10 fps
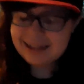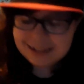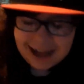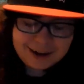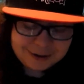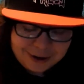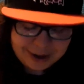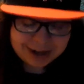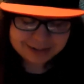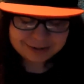I don't know
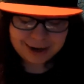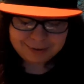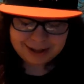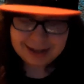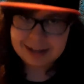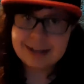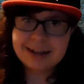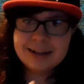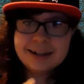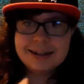how to describe it. Like
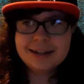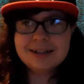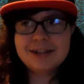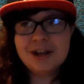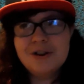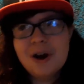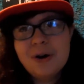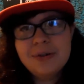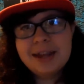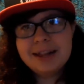to
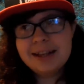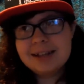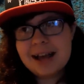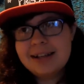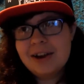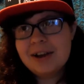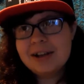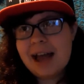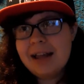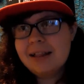know like the exact day you're gonna
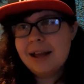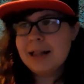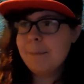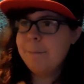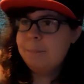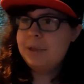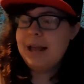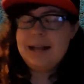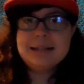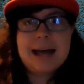die, like the, the
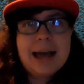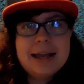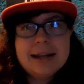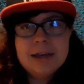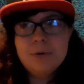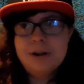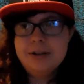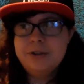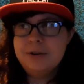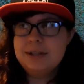anxiety would
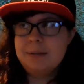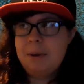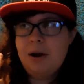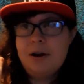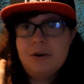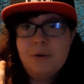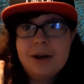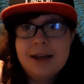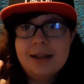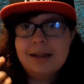induce, the
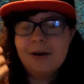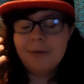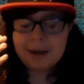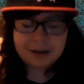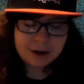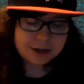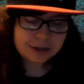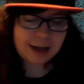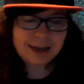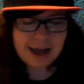paranoia. That oh my gosh,
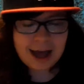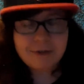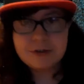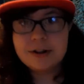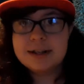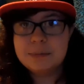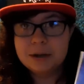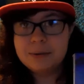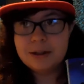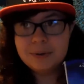I can't. I haven't read this book
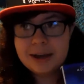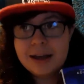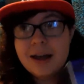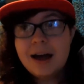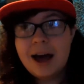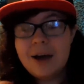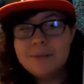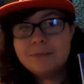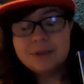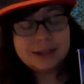by the way. I
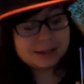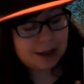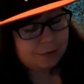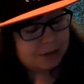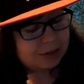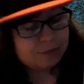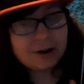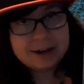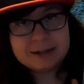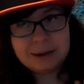it's a, uh, it's a very
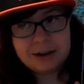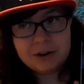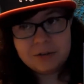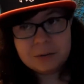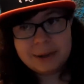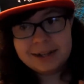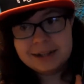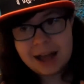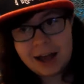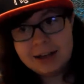anticipated read for me. But I just
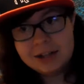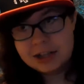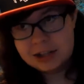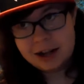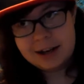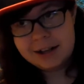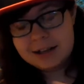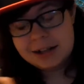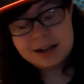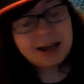I just got it.